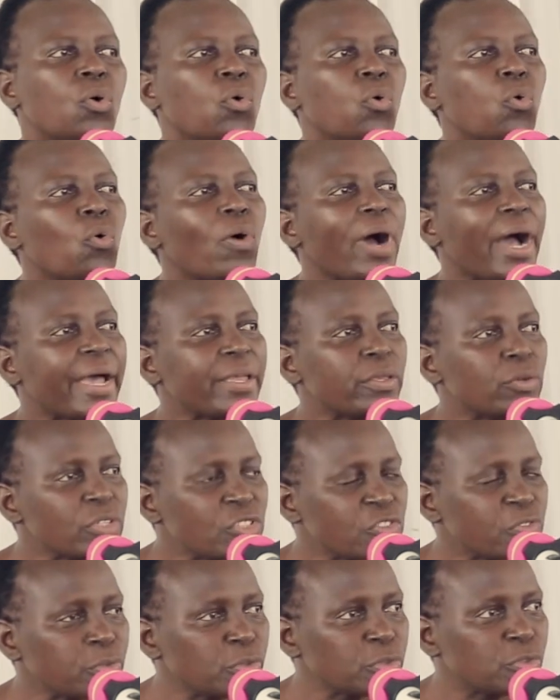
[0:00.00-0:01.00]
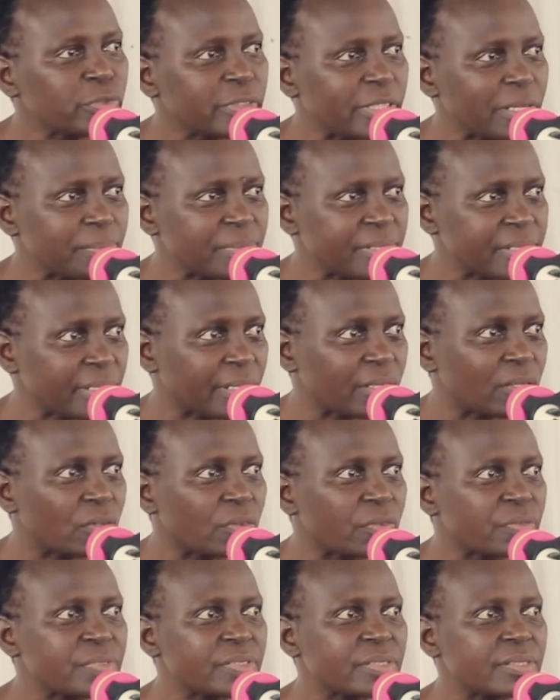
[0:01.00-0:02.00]
who are useful to
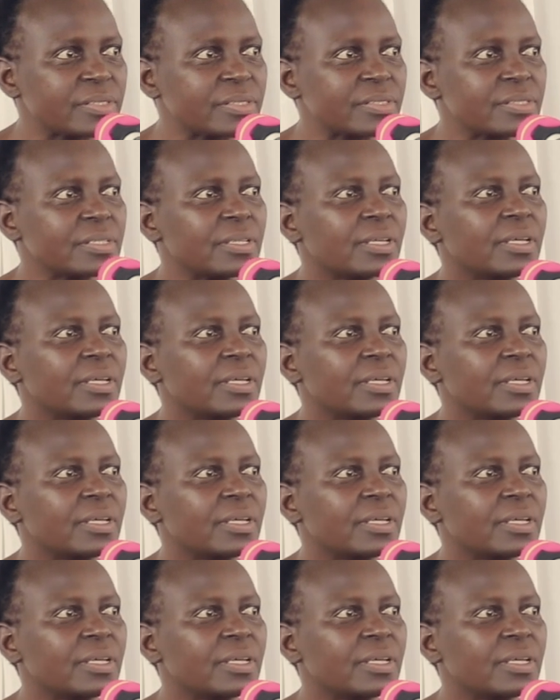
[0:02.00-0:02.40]
themselves,